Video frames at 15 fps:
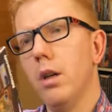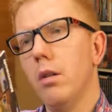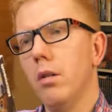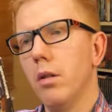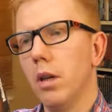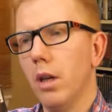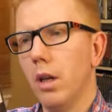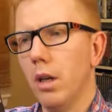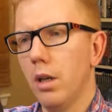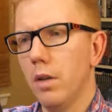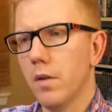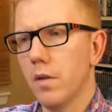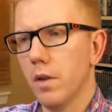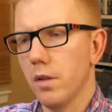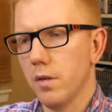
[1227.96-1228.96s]
Okay, it
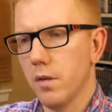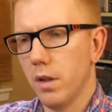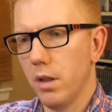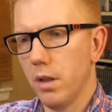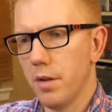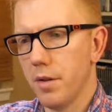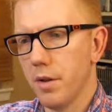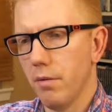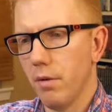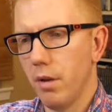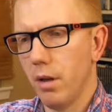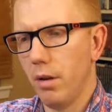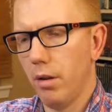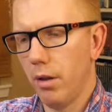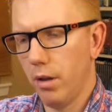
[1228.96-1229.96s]
says here
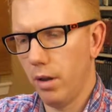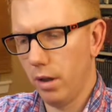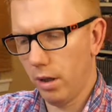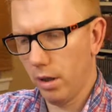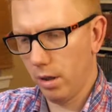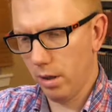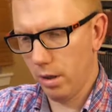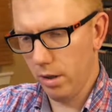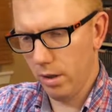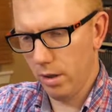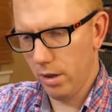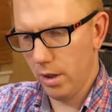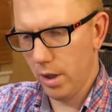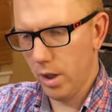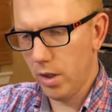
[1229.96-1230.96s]
somewhere, I think
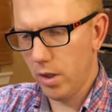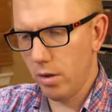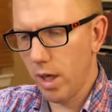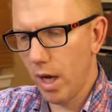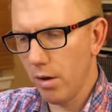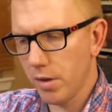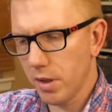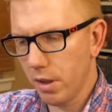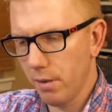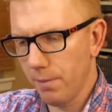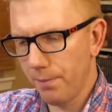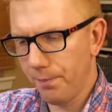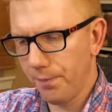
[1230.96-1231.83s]
2000.